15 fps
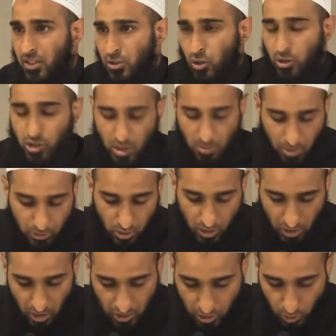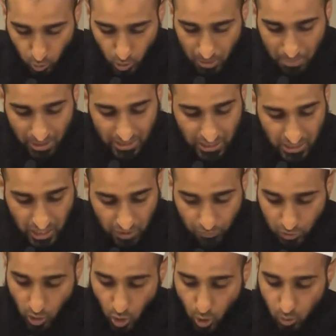So some of the ulama, they
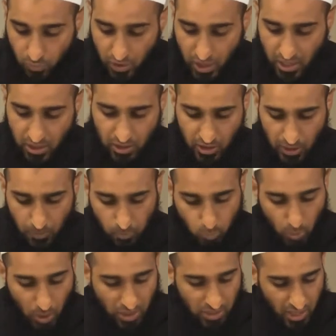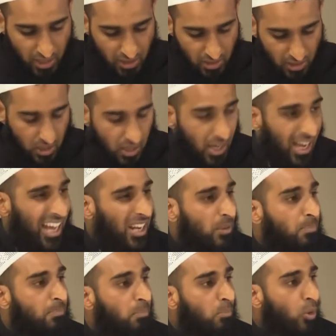differed over whether
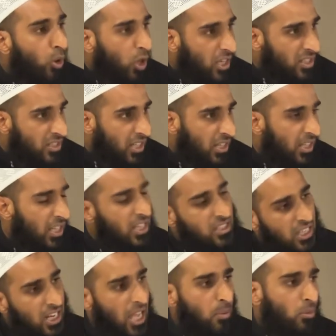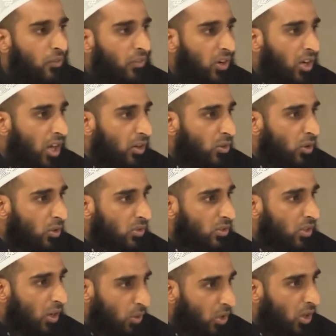Al-Muhsin is the name of Allah
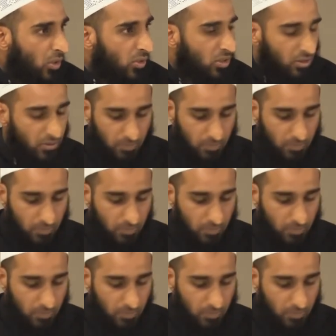or not.